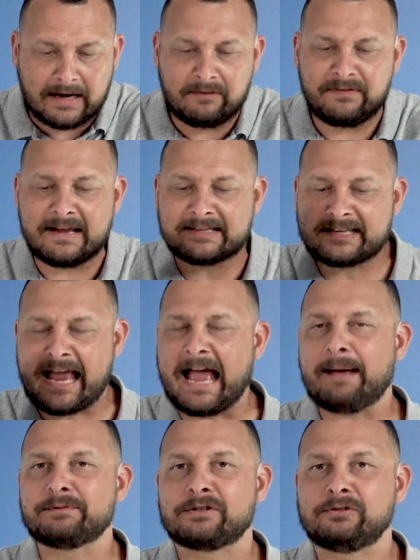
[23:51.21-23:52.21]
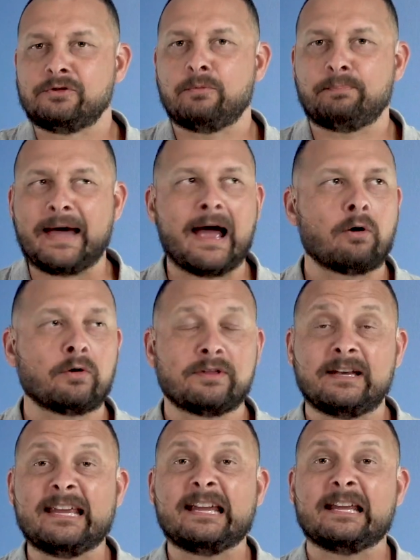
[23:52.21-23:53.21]
And if he has absolute power,
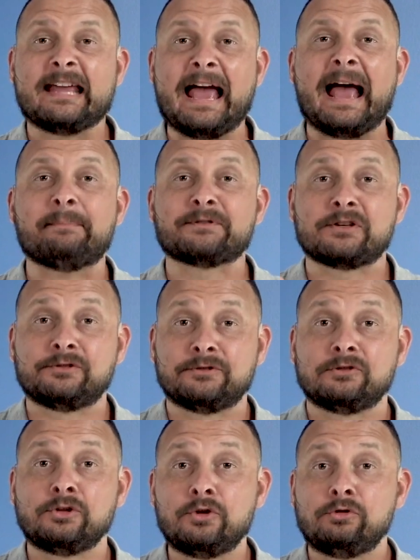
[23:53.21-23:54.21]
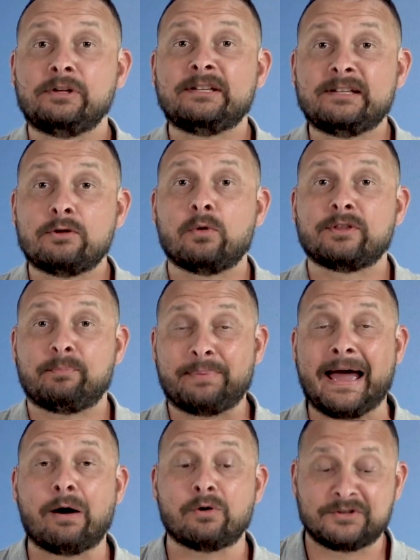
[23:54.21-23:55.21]
then he can absolutely deal with the
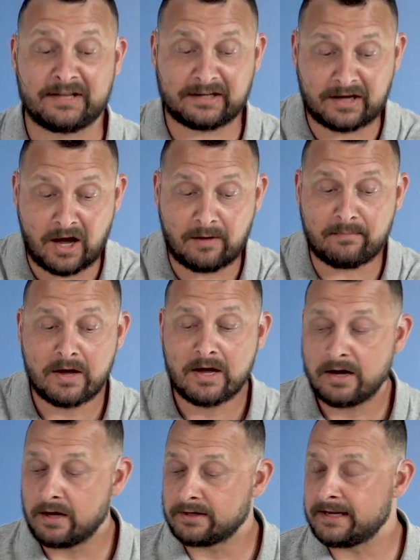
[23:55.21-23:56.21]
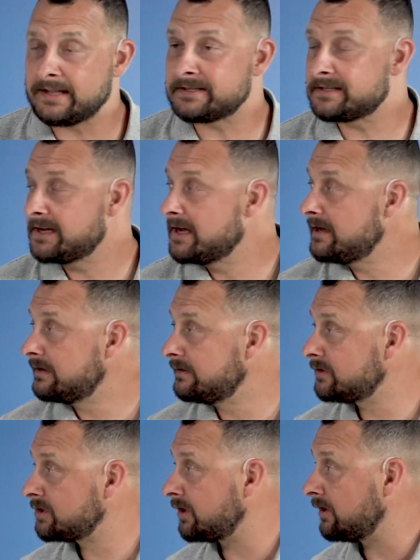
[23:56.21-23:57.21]
powers that come against
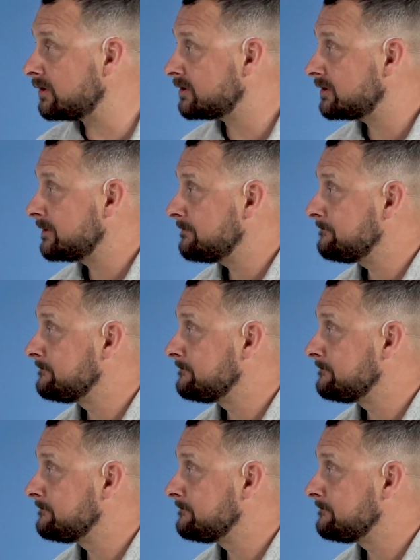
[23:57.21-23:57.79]
the church.